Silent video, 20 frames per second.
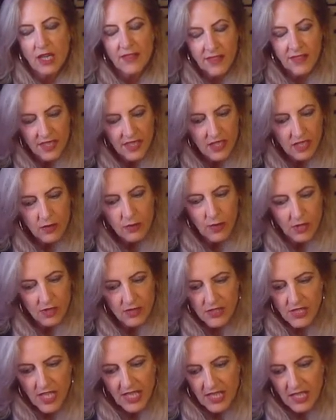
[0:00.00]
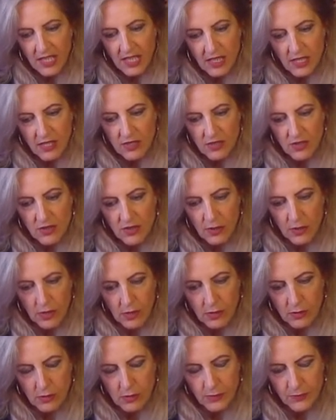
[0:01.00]
I think you are taking
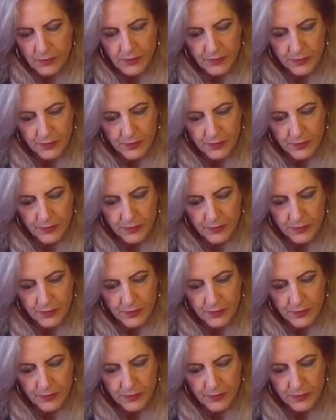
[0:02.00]
control.